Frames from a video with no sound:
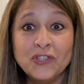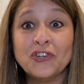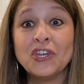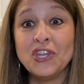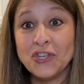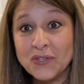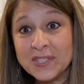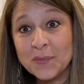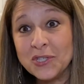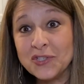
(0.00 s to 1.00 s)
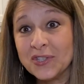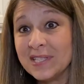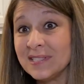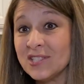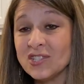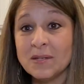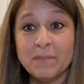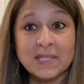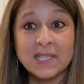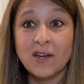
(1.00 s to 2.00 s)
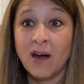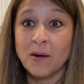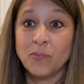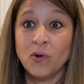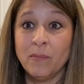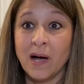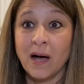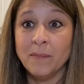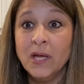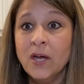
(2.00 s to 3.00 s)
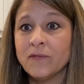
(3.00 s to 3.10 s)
you're gonna use it when you transition to busy carpool mom